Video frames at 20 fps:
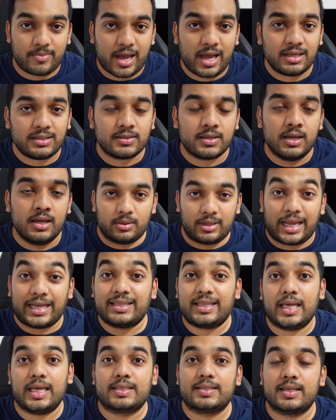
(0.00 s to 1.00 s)
Macs like
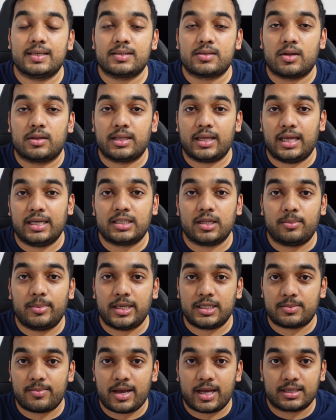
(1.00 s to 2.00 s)
they exist on the
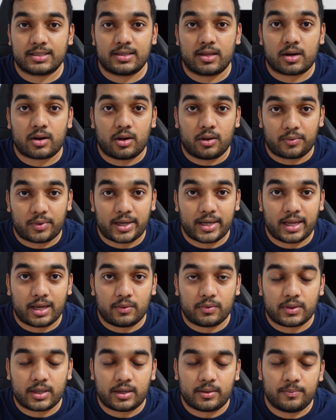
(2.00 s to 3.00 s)
Intel-based Macs that are already
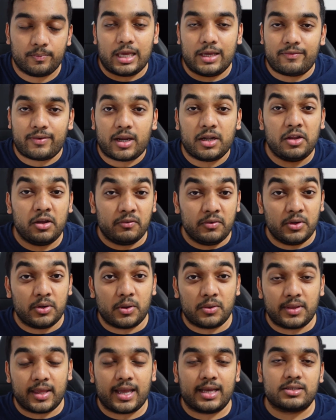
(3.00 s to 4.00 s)
out there. If any of you
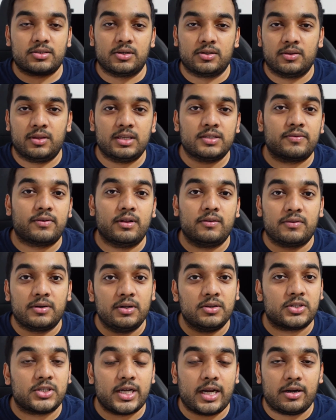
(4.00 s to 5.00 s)
know the answer to this, feel free
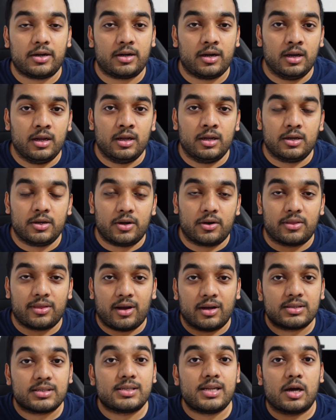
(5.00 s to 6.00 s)
to share your
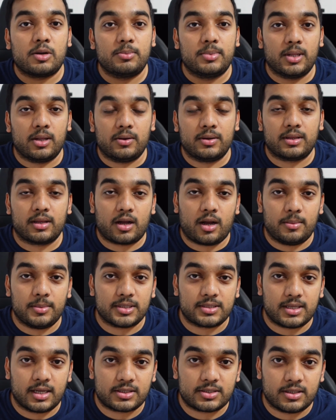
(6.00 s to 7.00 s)
thoughts down below in the
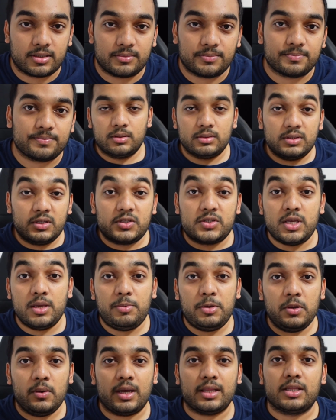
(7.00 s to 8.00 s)
comment section. The C
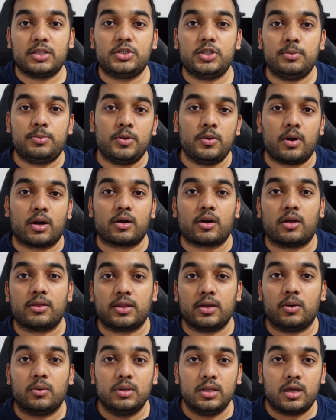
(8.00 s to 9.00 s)
P U and the G P U are not
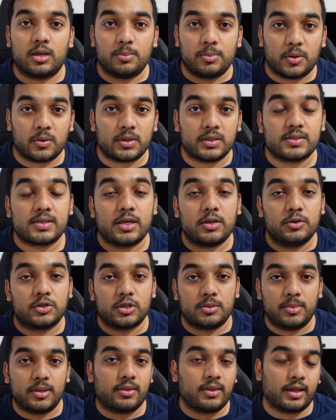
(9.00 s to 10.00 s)
the only components that you
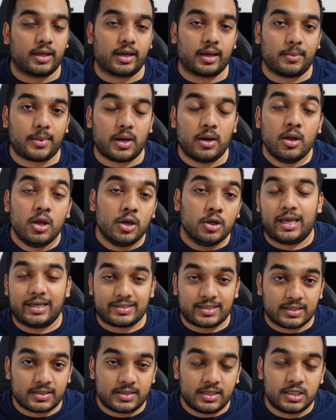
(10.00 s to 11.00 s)
should be thinking about.
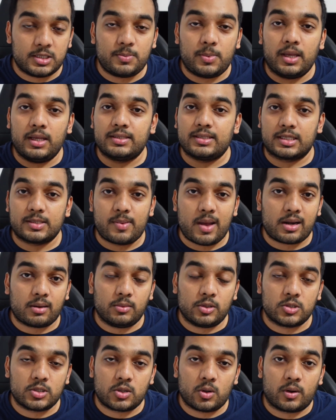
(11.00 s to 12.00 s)
S S D speeds,
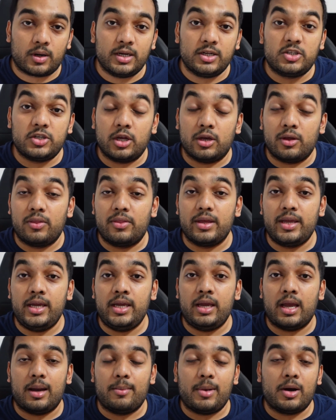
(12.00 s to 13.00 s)
expandable storage,
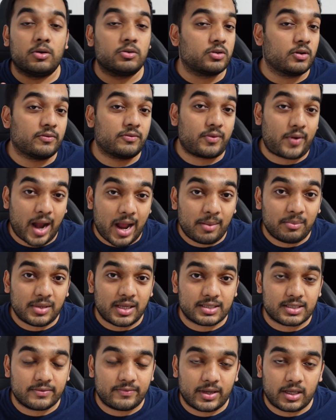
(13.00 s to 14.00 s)
the amount of RAM
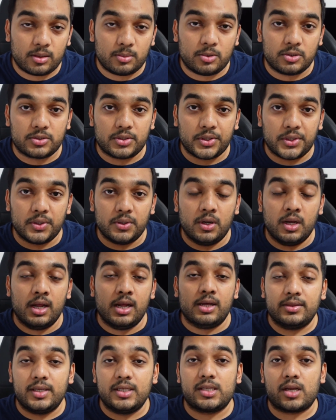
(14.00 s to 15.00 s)
that's available to you,
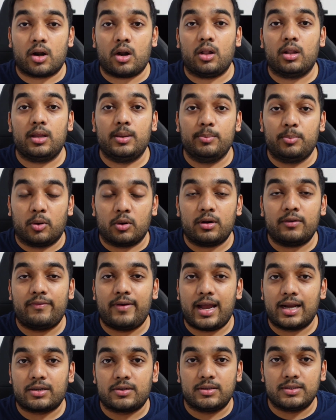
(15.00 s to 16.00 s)
these are all important
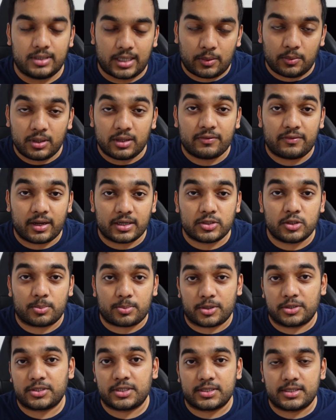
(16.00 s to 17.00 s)
factors that will affect your
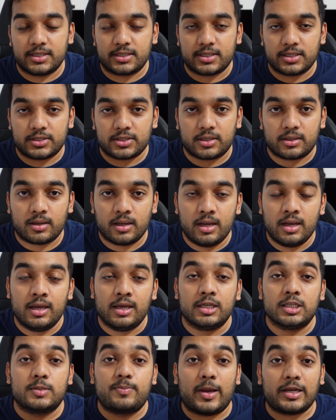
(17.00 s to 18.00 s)
purchase decision.
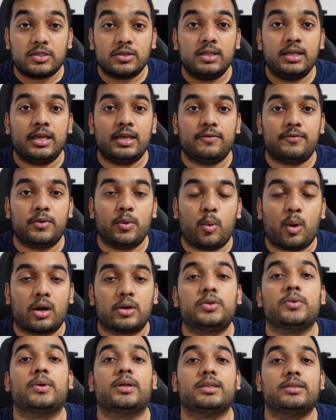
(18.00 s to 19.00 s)
Especially if you are
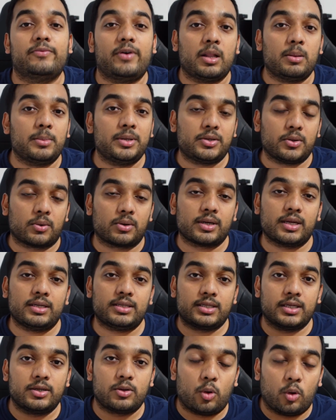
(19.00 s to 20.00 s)
doing
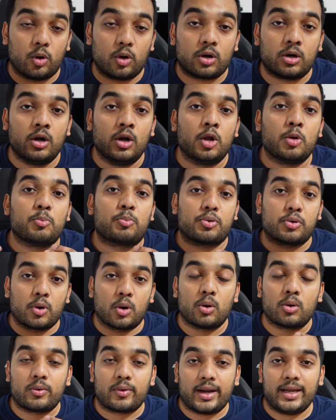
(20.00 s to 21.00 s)
development-oriented or
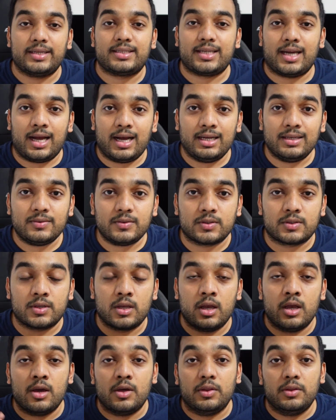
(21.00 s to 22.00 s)
pro-grade tasks,
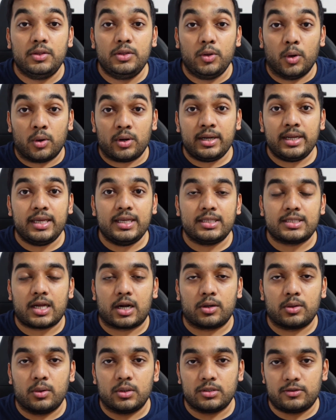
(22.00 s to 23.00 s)
your needs
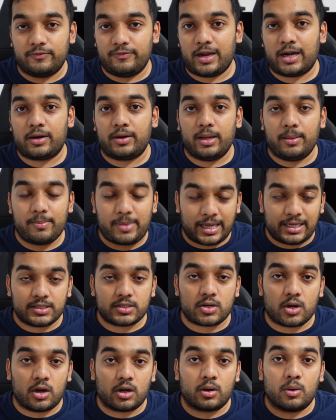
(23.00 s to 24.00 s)
are going to vary
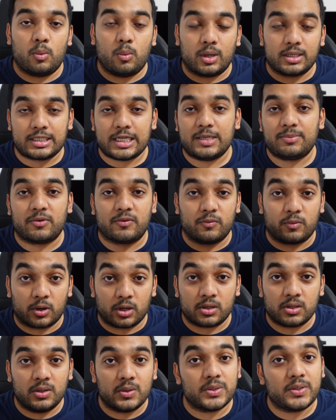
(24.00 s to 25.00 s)
based on what type of
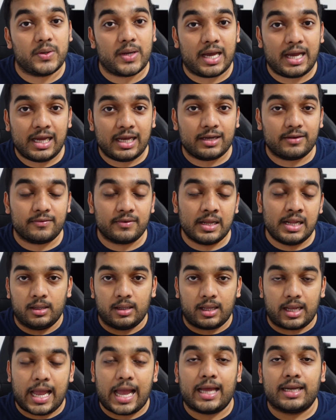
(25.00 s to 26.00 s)
workload you have.
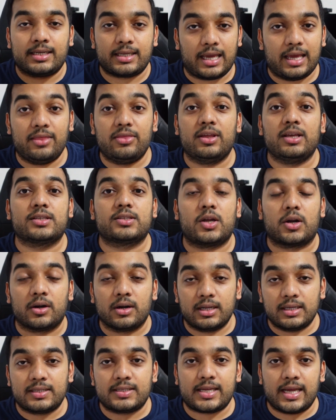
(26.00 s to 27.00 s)
And in this
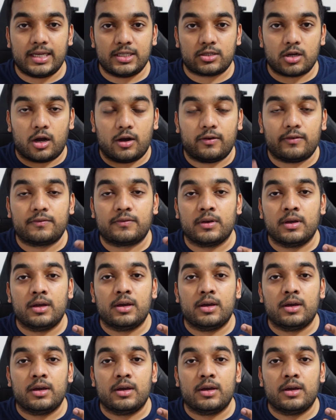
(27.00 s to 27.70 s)
early stage of